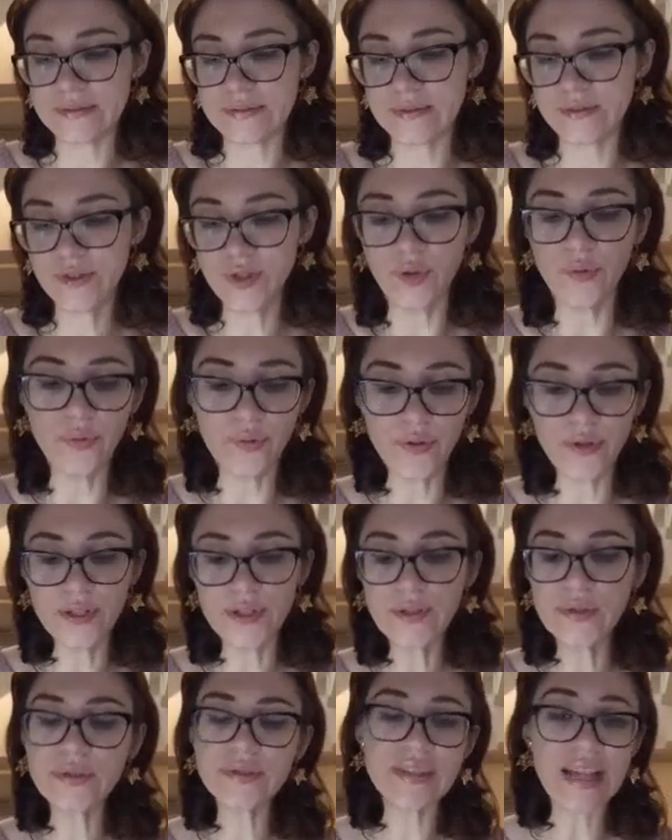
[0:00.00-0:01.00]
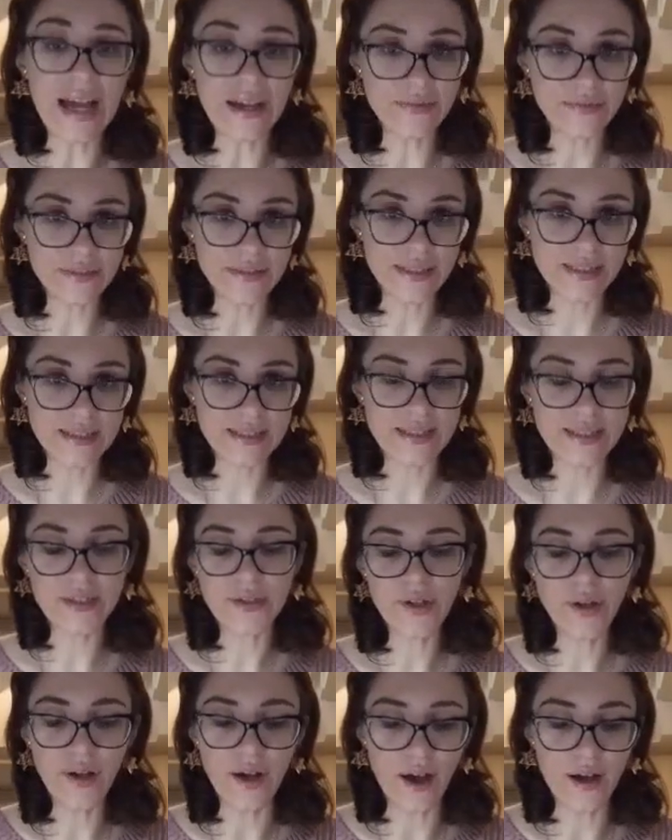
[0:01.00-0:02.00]
So for you, definitely
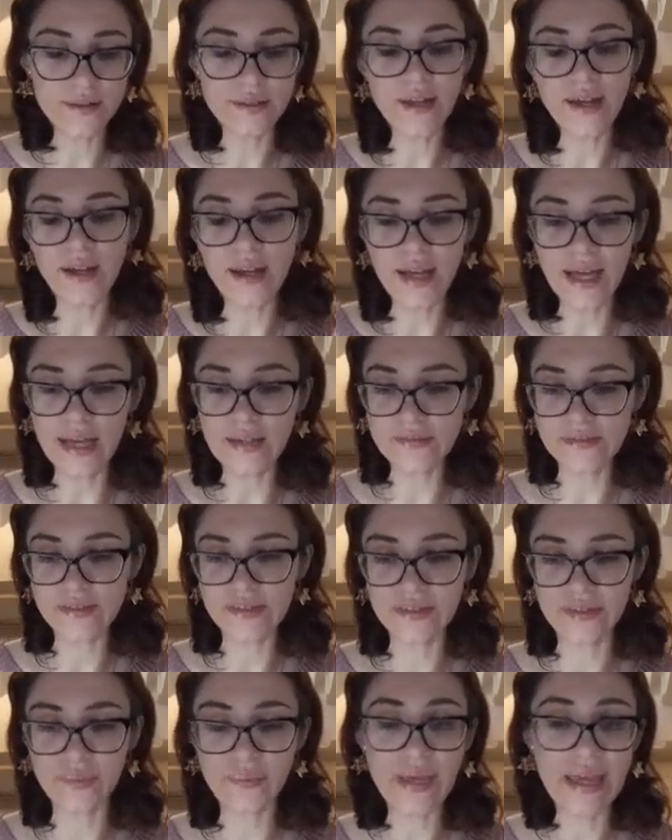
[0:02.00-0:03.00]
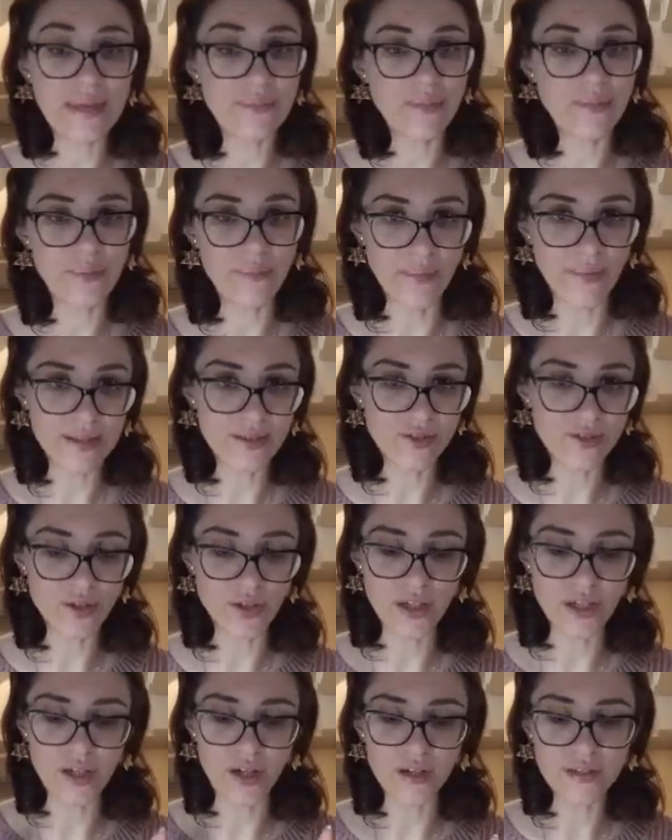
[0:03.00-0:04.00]
you're gonna have this baby, but
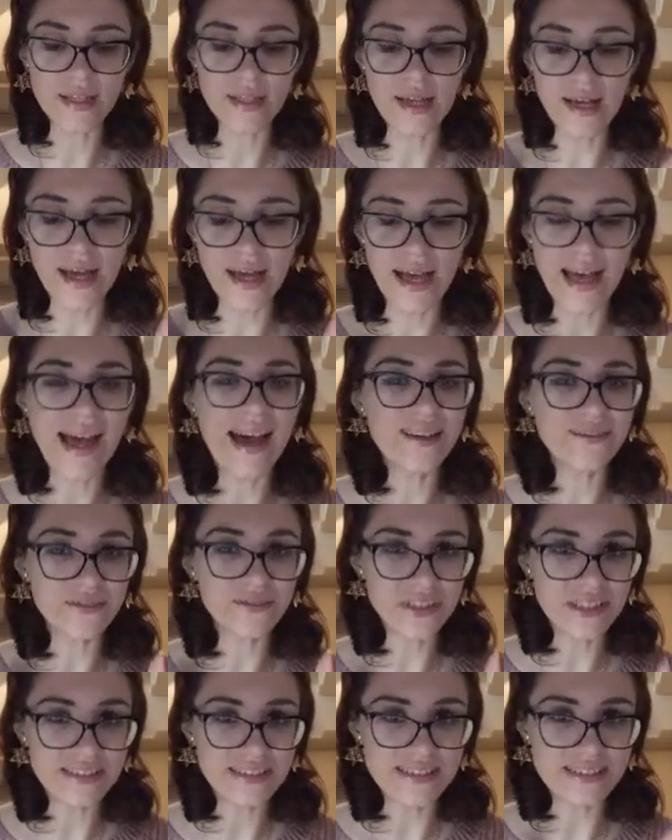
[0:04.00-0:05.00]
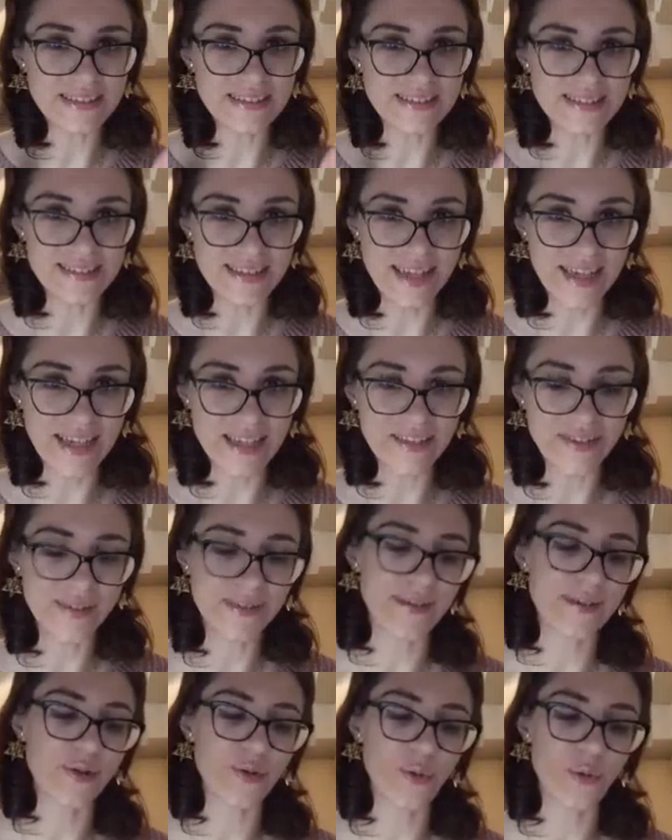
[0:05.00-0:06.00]
you're gonna have it
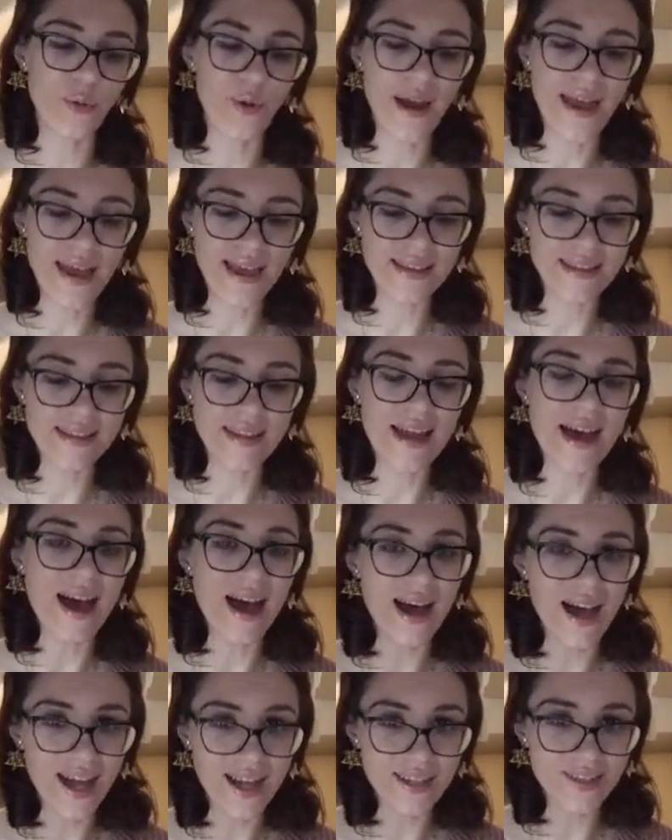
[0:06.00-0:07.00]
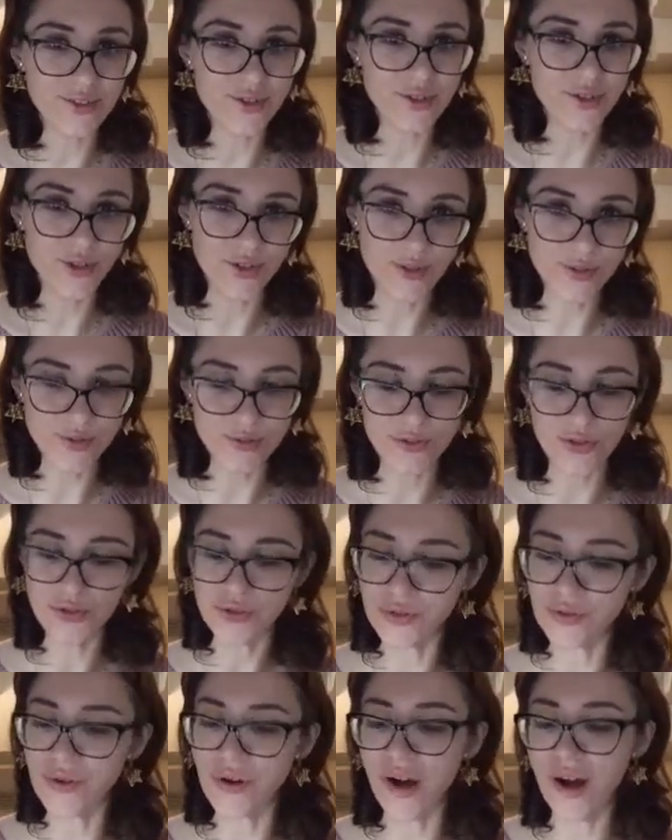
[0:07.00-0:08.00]
later, when I told
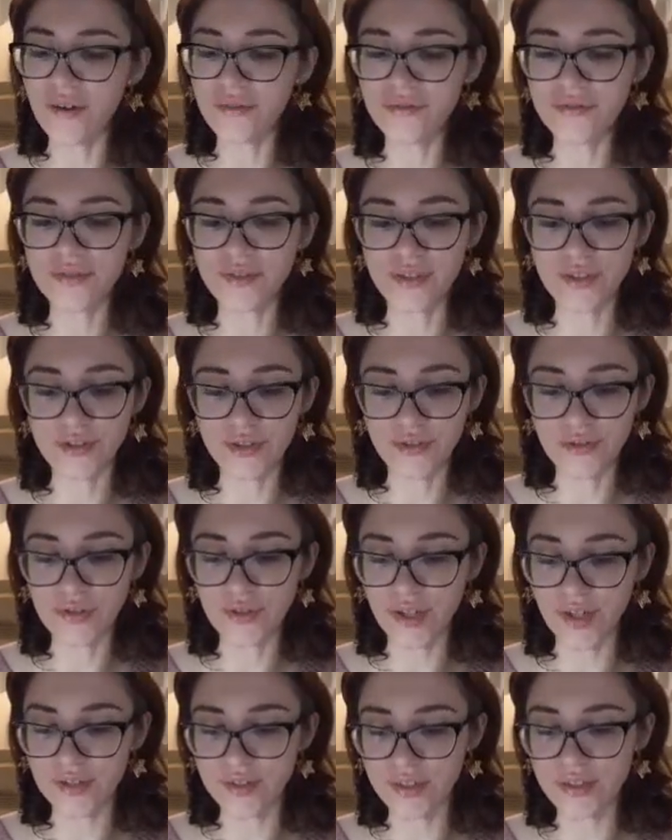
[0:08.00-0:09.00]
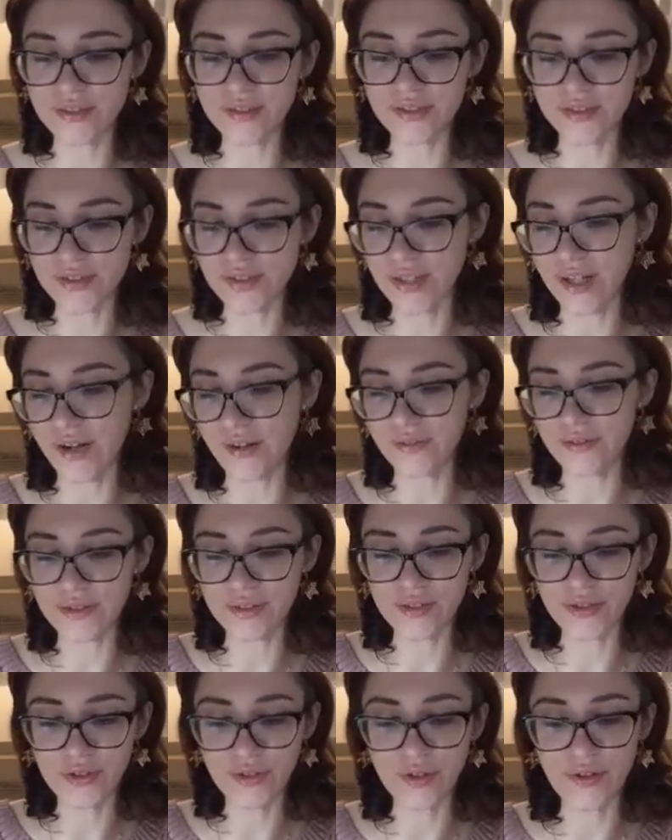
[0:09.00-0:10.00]
you, after you gonna discover,
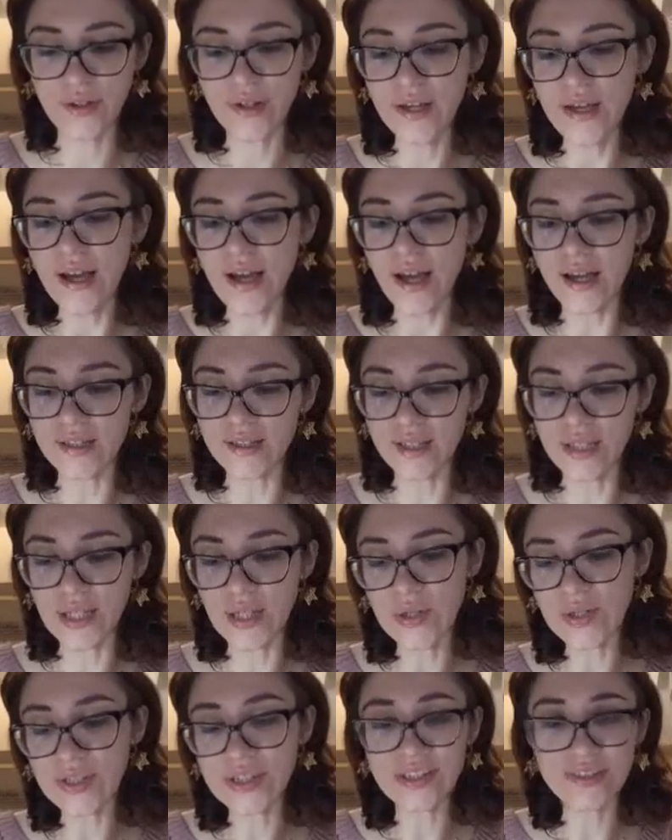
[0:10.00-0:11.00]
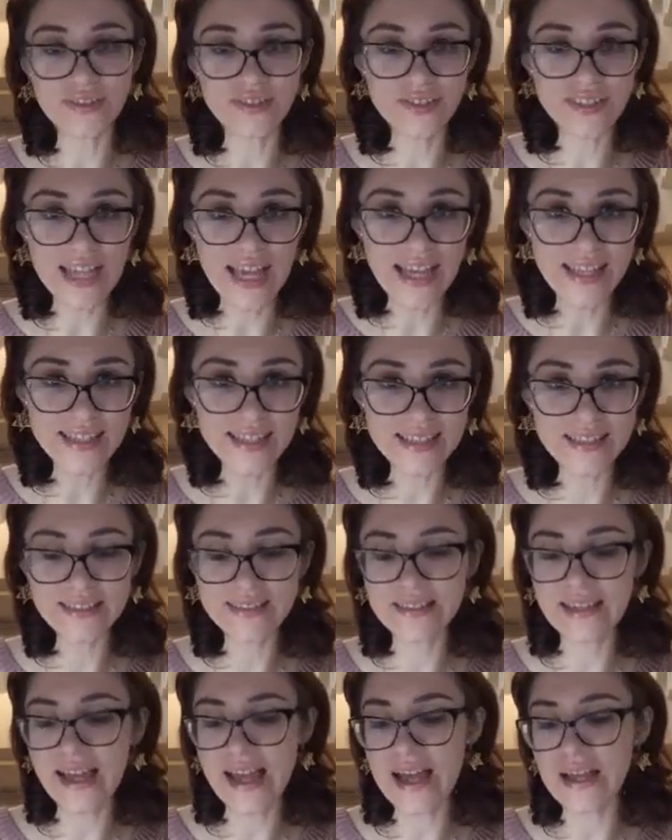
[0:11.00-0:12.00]
you unlock your
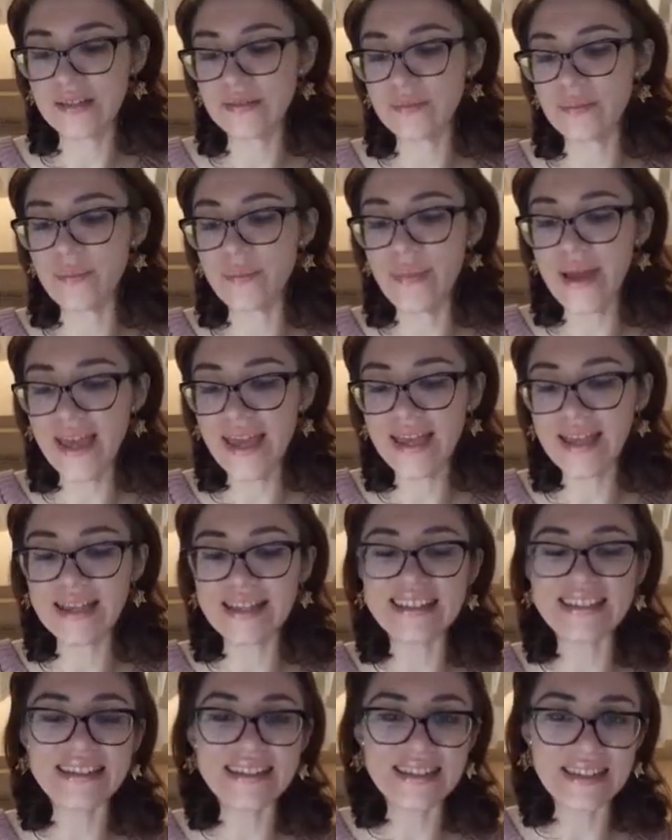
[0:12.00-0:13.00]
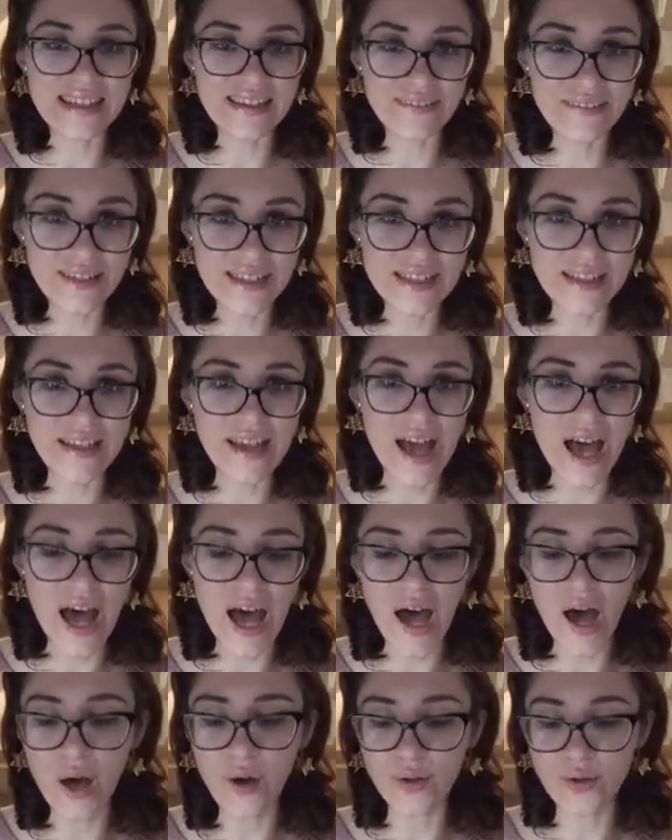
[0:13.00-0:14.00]
talent and make living
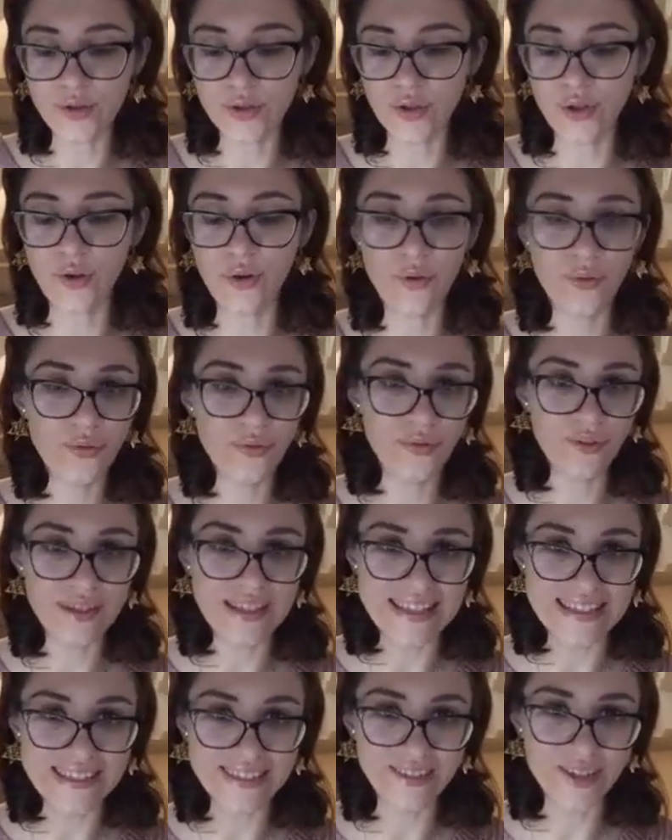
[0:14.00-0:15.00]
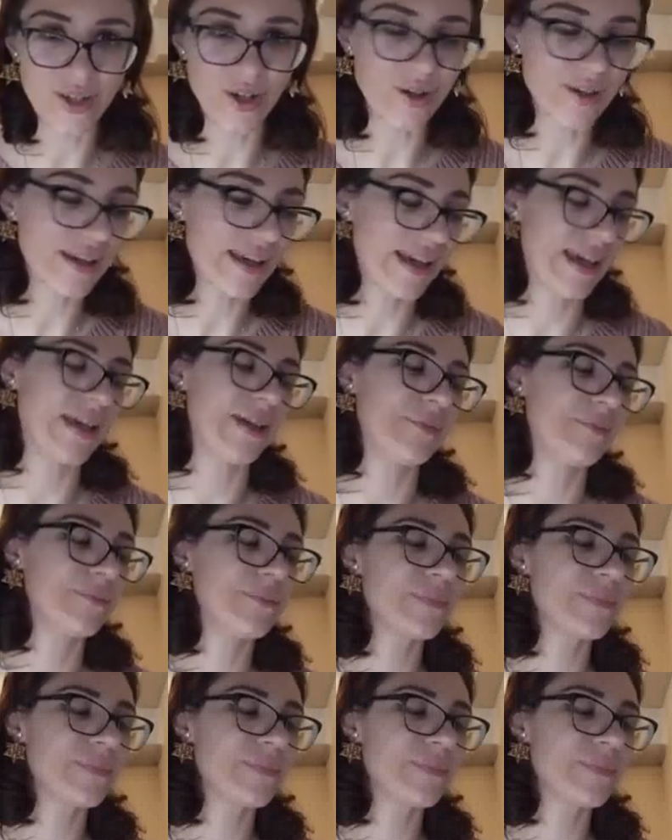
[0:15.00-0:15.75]
out of it, okay?